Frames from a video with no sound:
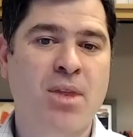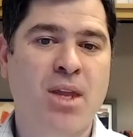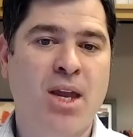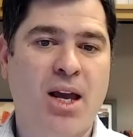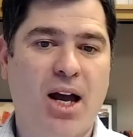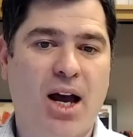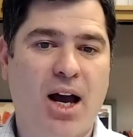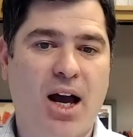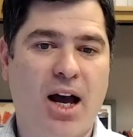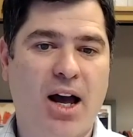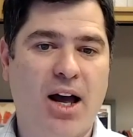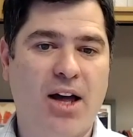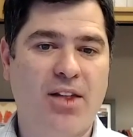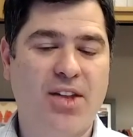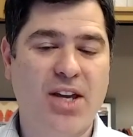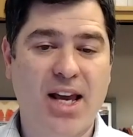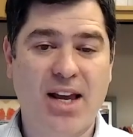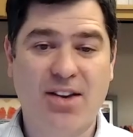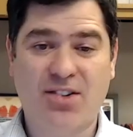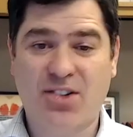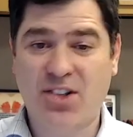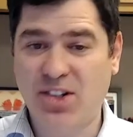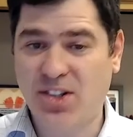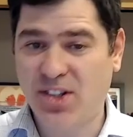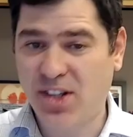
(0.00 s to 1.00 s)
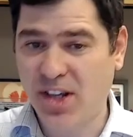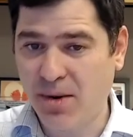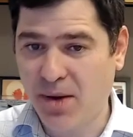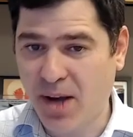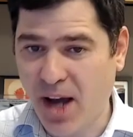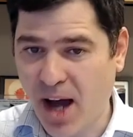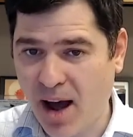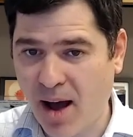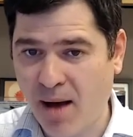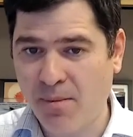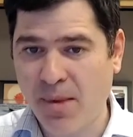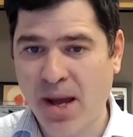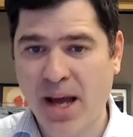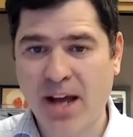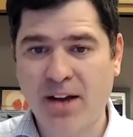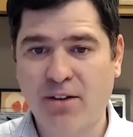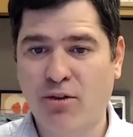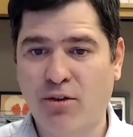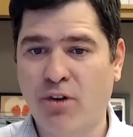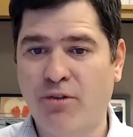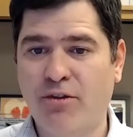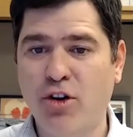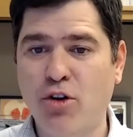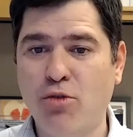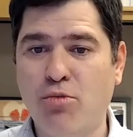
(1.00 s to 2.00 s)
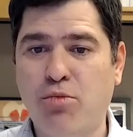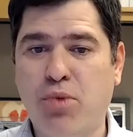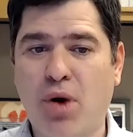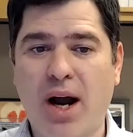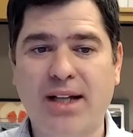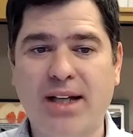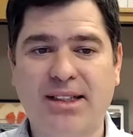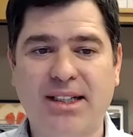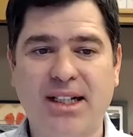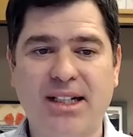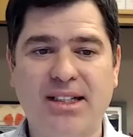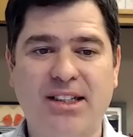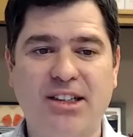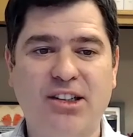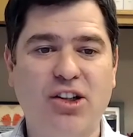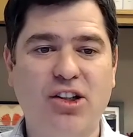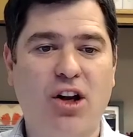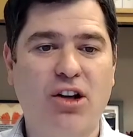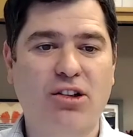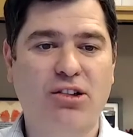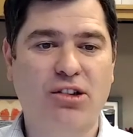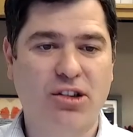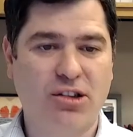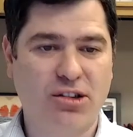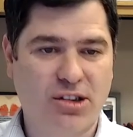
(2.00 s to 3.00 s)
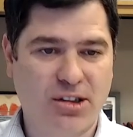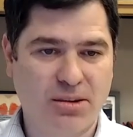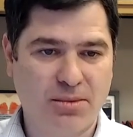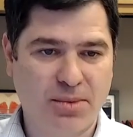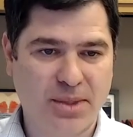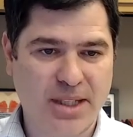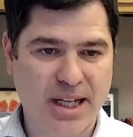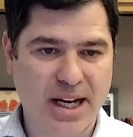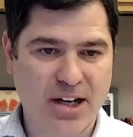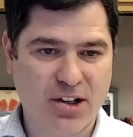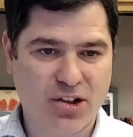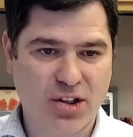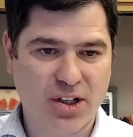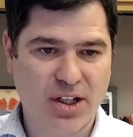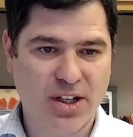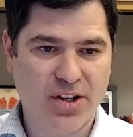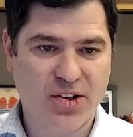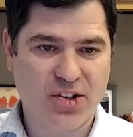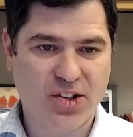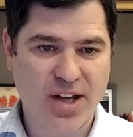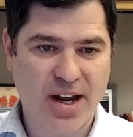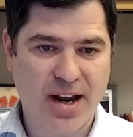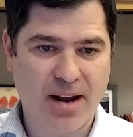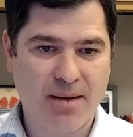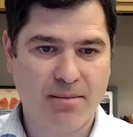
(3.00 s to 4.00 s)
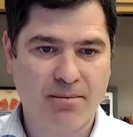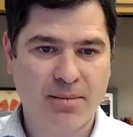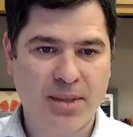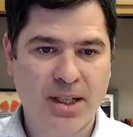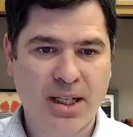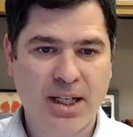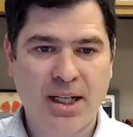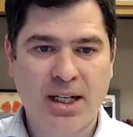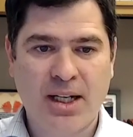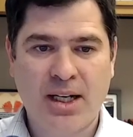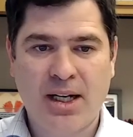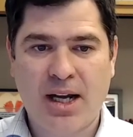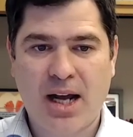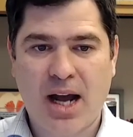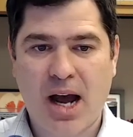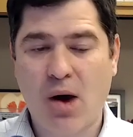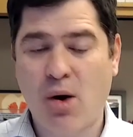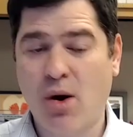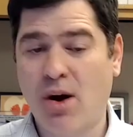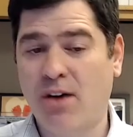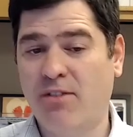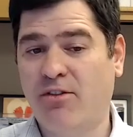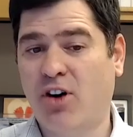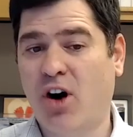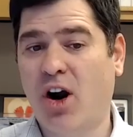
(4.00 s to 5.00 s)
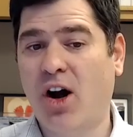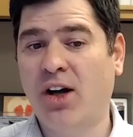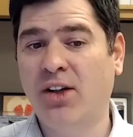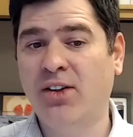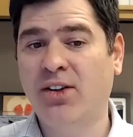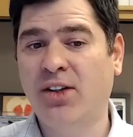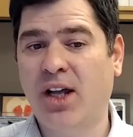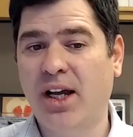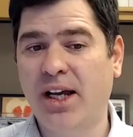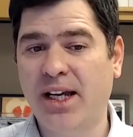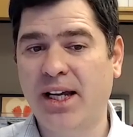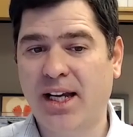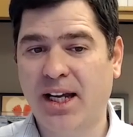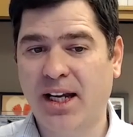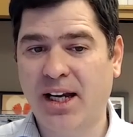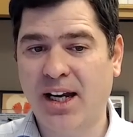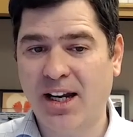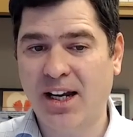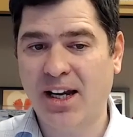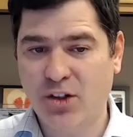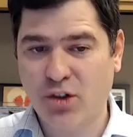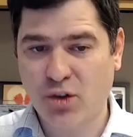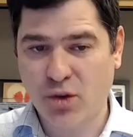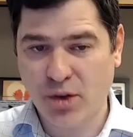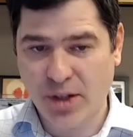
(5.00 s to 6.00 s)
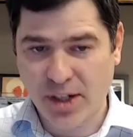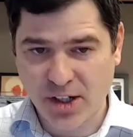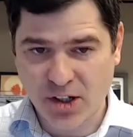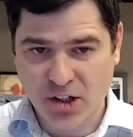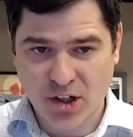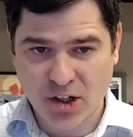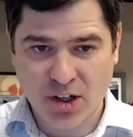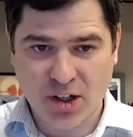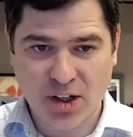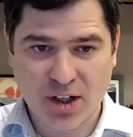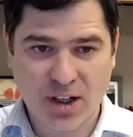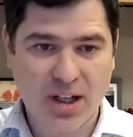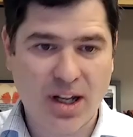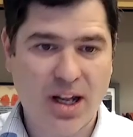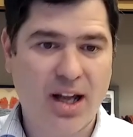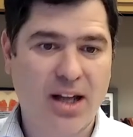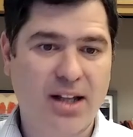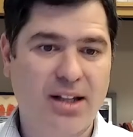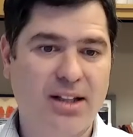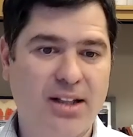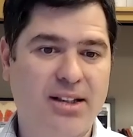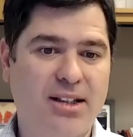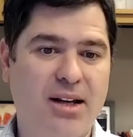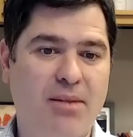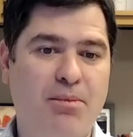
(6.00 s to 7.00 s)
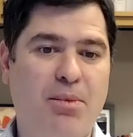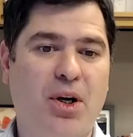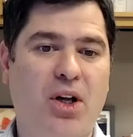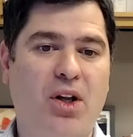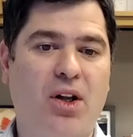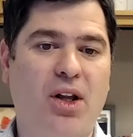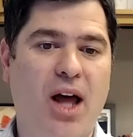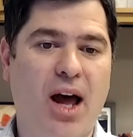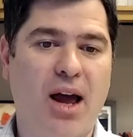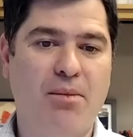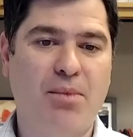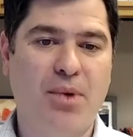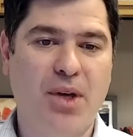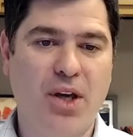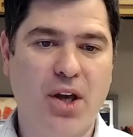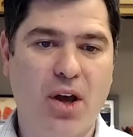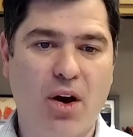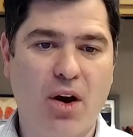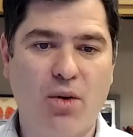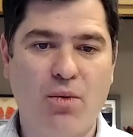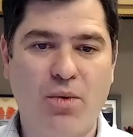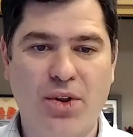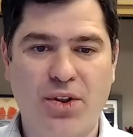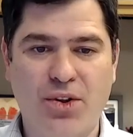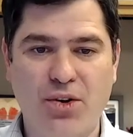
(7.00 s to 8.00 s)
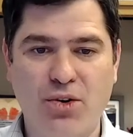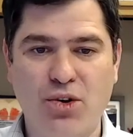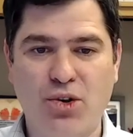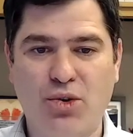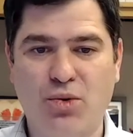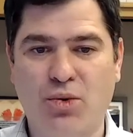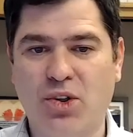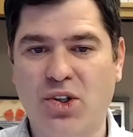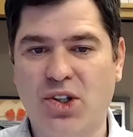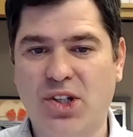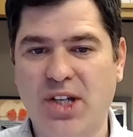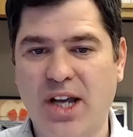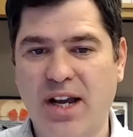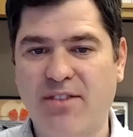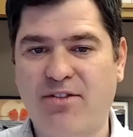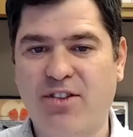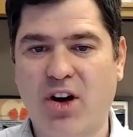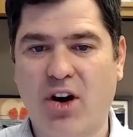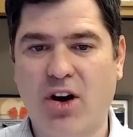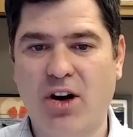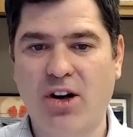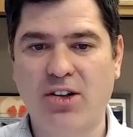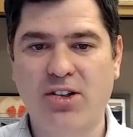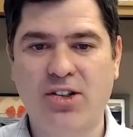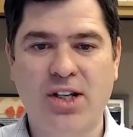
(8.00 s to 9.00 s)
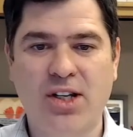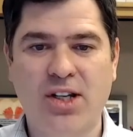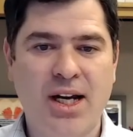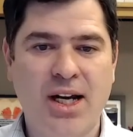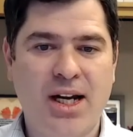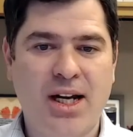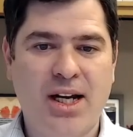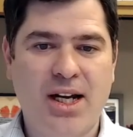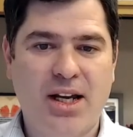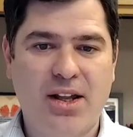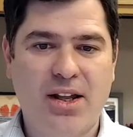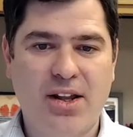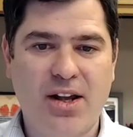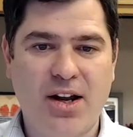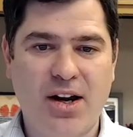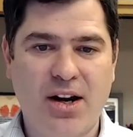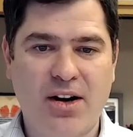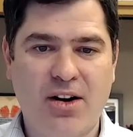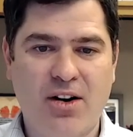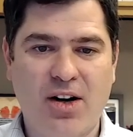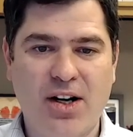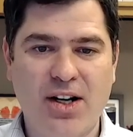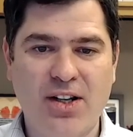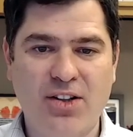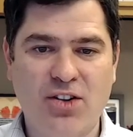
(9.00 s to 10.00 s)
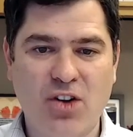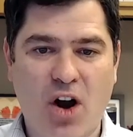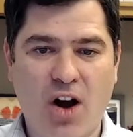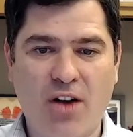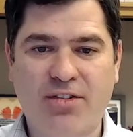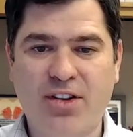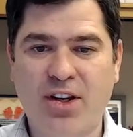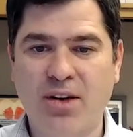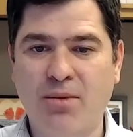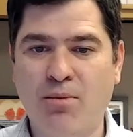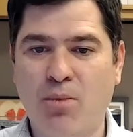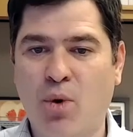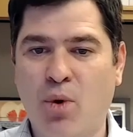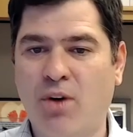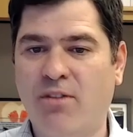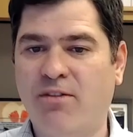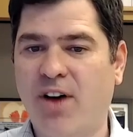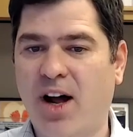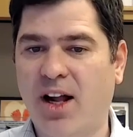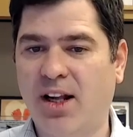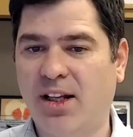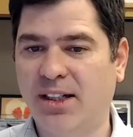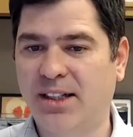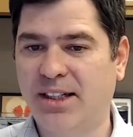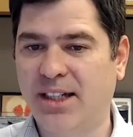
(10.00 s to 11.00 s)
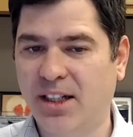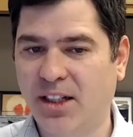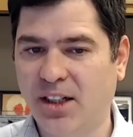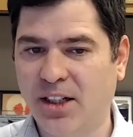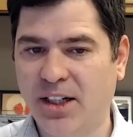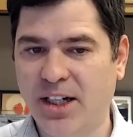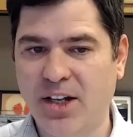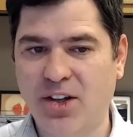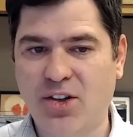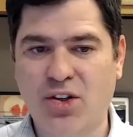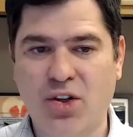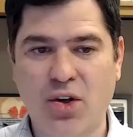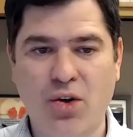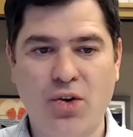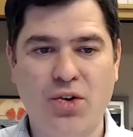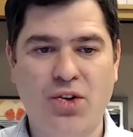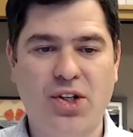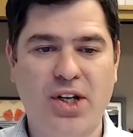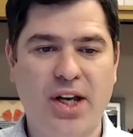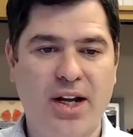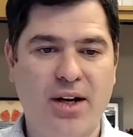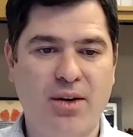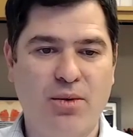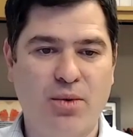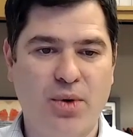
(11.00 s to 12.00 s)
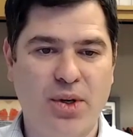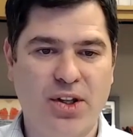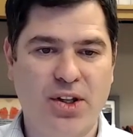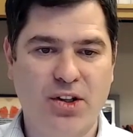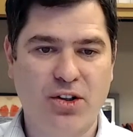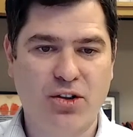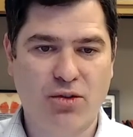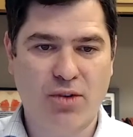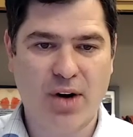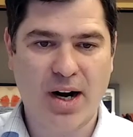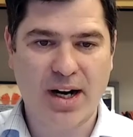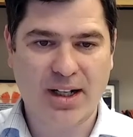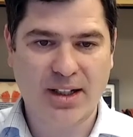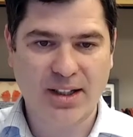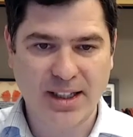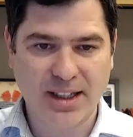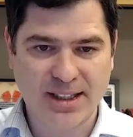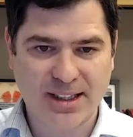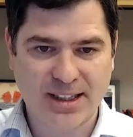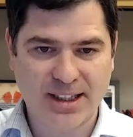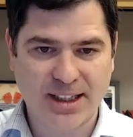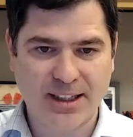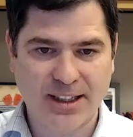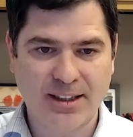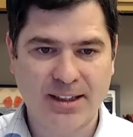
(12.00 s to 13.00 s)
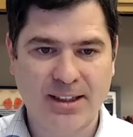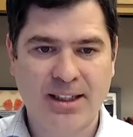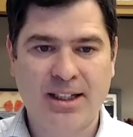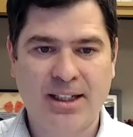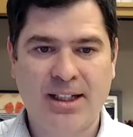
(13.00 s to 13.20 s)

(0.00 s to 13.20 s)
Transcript: The SEC comment and review process is also substantially the same. However, unlike a traditional typical IPO with usual safeguards, there is often more volatility associated with a direct listing.